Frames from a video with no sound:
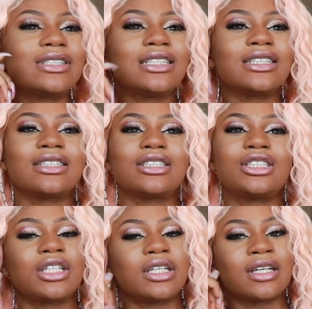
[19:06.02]
eating
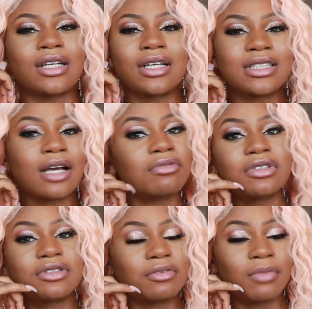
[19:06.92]
chicken, because I
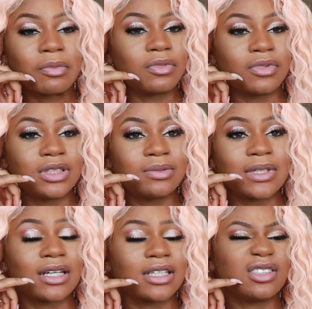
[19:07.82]
really don't remember what she
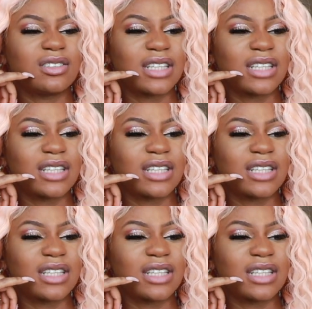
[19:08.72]
was eating. She